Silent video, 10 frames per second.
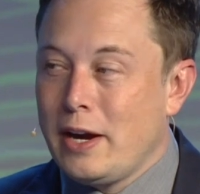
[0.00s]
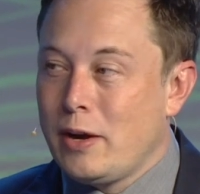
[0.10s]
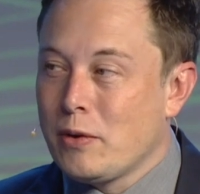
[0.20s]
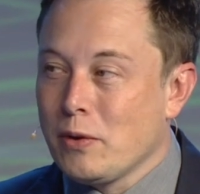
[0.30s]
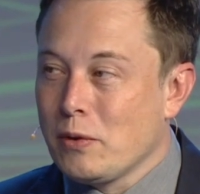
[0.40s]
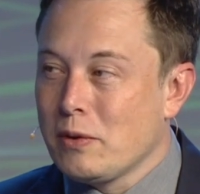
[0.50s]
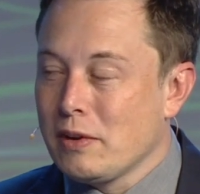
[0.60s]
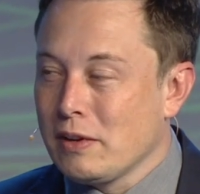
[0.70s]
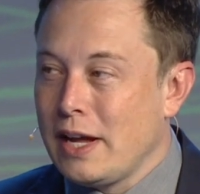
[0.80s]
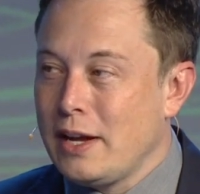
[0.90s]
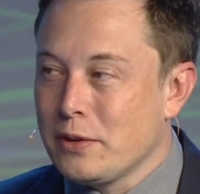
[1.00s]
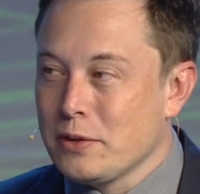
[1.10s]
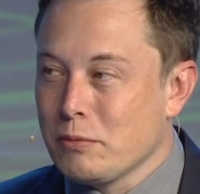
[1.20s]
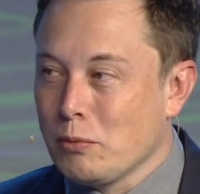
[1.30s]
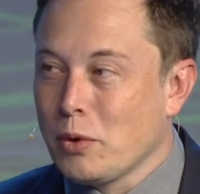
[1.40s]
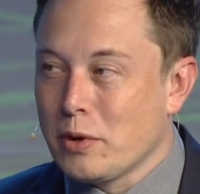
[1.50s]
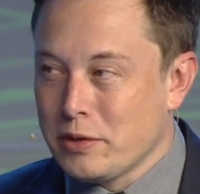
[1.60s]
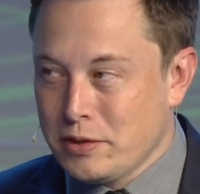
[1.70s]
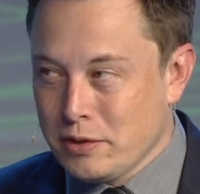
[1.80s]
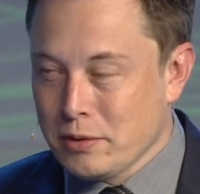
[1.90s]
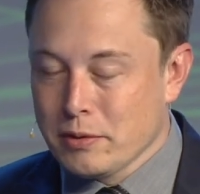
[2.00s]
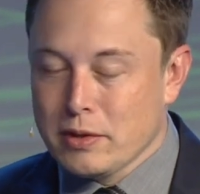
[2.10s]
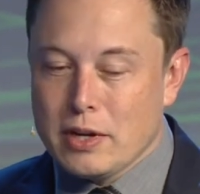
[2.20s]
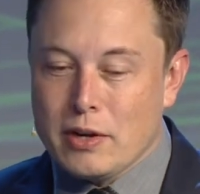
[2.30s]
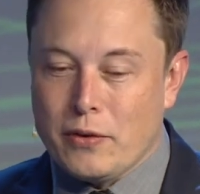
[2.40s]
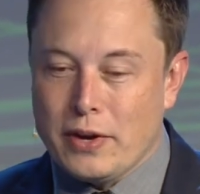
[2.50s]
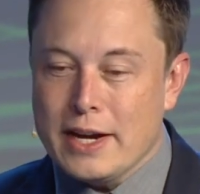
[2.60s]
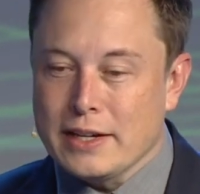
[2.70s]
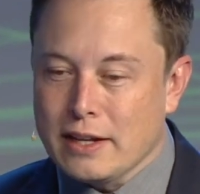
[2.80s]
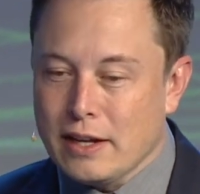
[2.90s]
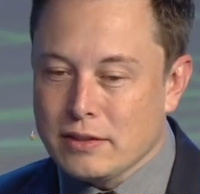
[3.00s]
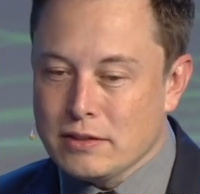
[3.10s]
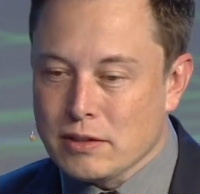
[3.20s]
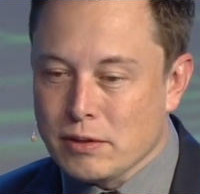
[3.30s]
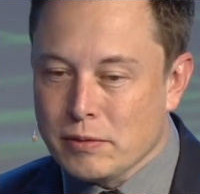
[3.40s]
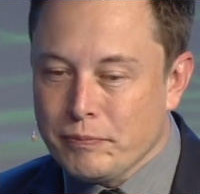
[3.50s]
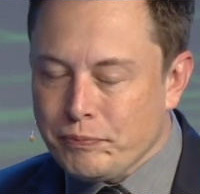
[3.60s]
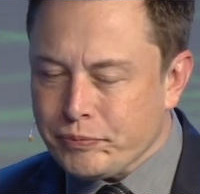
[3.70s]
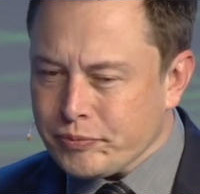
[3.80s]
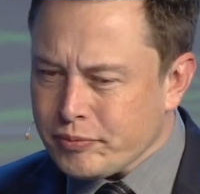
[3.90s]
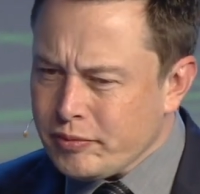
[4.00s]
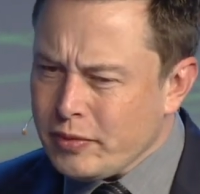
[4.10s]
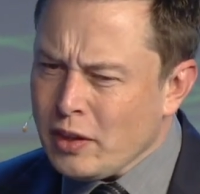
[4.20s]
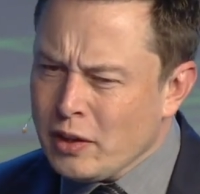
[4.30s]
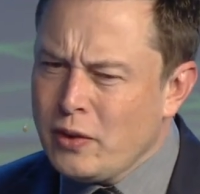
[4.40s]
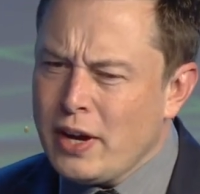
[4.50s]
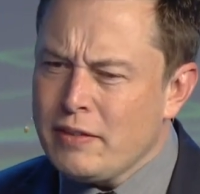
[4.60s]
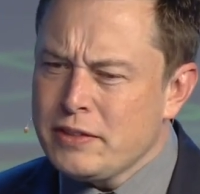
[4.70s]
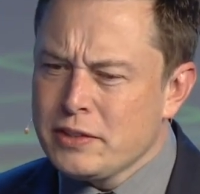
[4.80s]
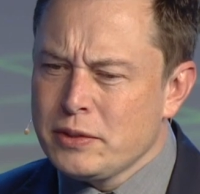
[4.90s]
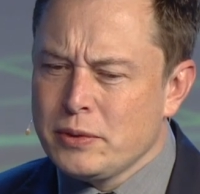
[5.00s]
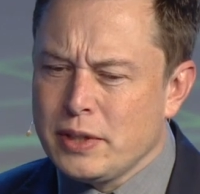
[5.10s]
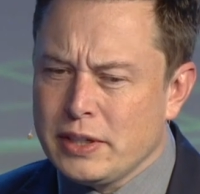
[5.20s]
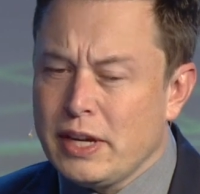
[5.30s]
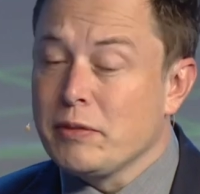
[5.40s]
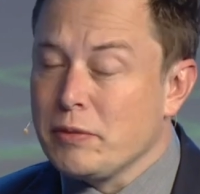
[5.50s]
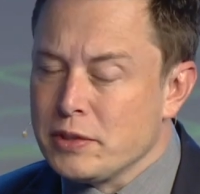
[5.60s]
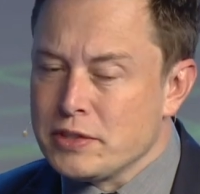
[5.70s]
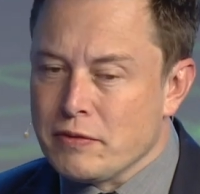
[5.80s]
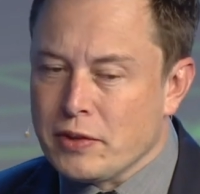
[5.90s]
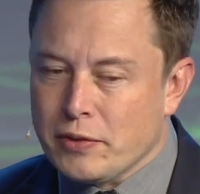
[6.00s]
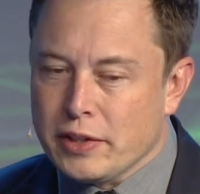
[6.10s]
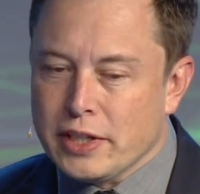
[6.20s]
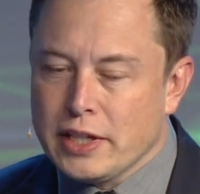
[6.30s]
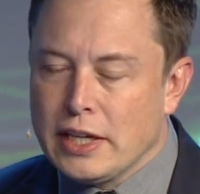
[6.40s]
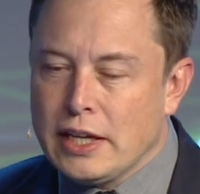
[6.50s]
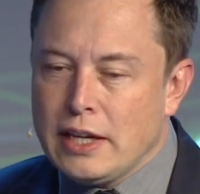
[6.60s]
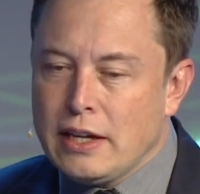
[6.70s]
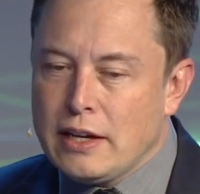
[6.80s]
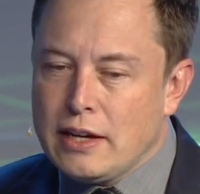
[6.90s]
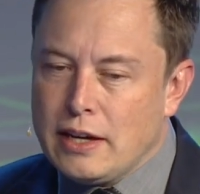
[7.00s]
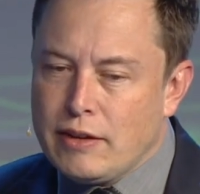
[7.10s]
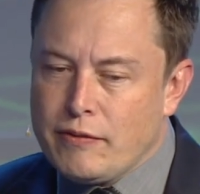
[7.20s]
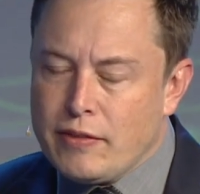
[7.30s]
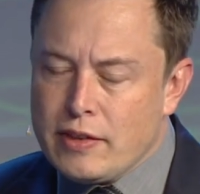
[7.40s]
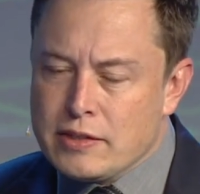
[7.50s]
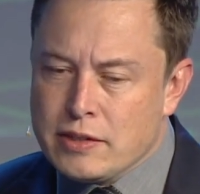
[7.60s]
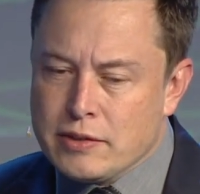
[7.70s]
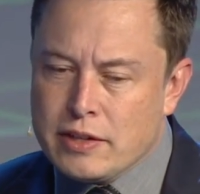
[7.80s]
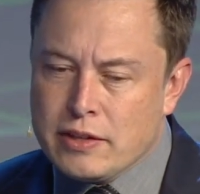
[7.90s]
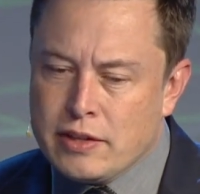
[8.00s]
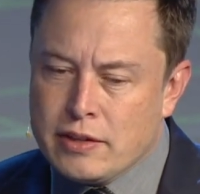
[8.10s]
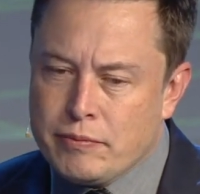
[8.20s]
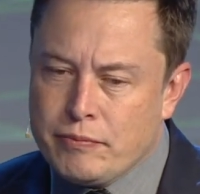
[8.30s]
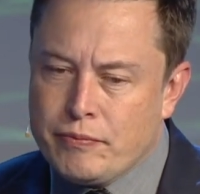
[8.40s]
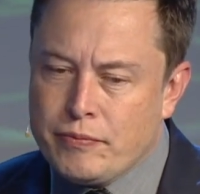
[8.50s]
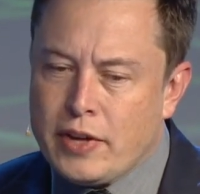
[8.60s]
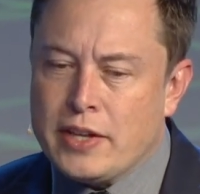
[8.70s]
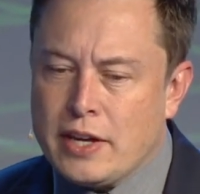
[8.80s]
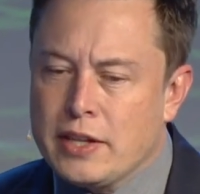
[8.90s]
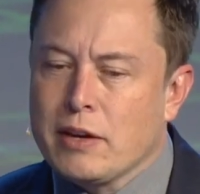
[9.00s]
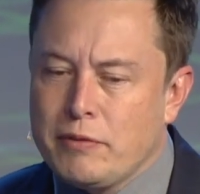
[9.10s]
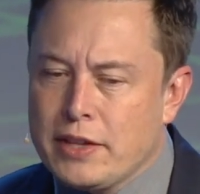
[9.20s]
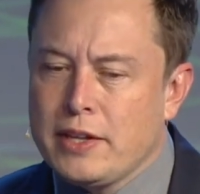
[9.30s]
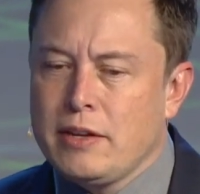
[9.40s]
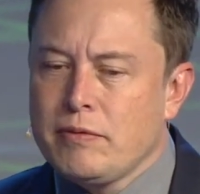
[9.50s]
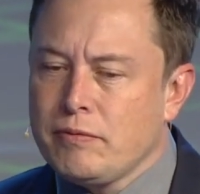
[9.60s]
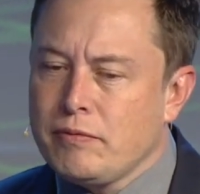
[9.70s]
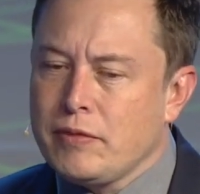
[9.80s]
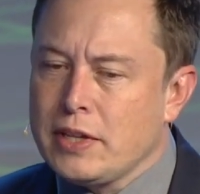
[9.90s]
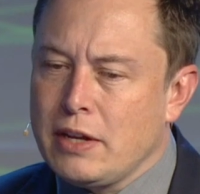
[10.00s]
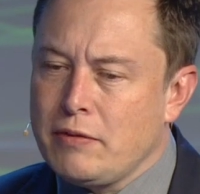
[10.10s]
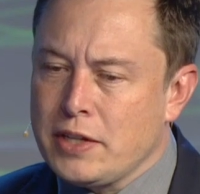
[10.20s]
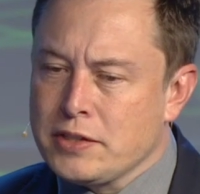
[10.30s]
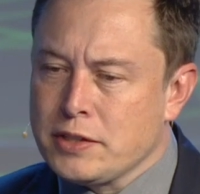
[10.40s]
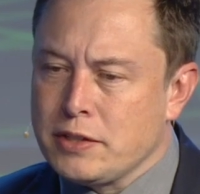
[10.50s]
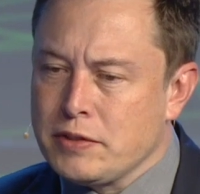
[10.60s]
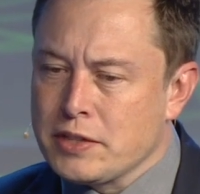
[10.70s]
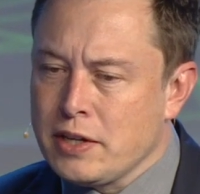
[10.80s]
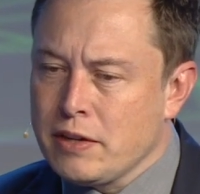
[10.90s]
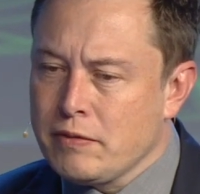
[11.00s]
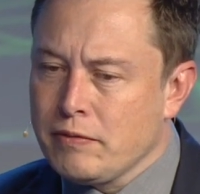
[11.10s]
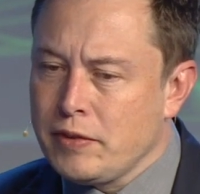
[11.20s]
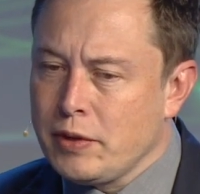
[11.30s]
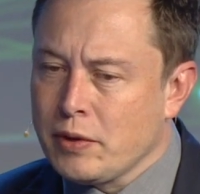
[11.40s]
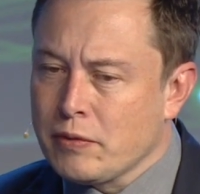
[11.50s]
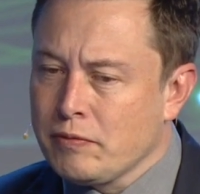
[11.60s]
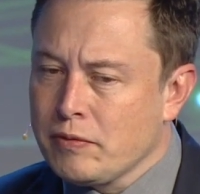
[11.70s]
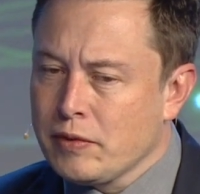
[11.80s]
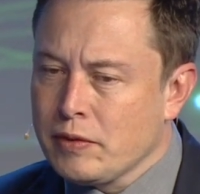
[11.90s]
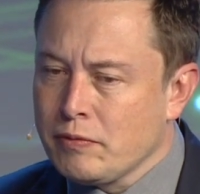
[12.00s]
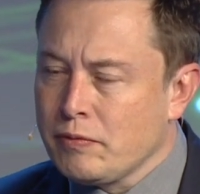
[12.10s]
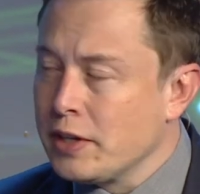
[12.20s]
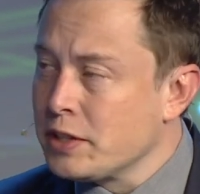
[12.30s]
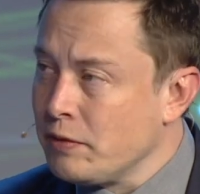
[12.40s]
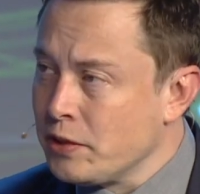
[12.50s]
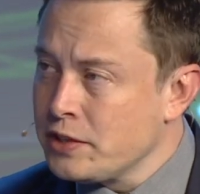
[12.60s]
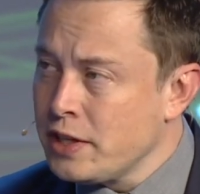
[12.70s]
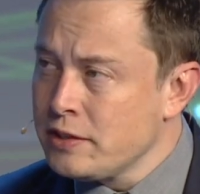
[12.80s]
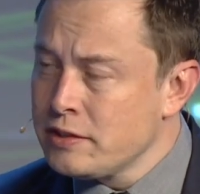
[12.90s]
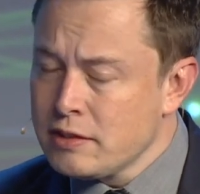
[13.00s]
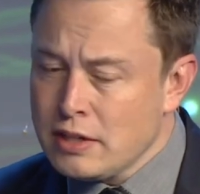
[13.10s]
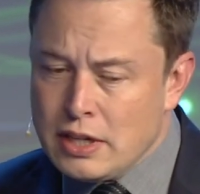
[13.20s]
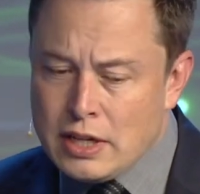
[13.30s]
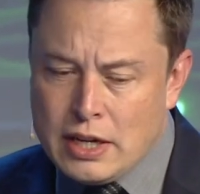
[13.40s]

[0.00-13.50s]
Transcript: air or land or water to react against. So you have to burn something, really. I think a methane-based system is going to be what makes the most sense.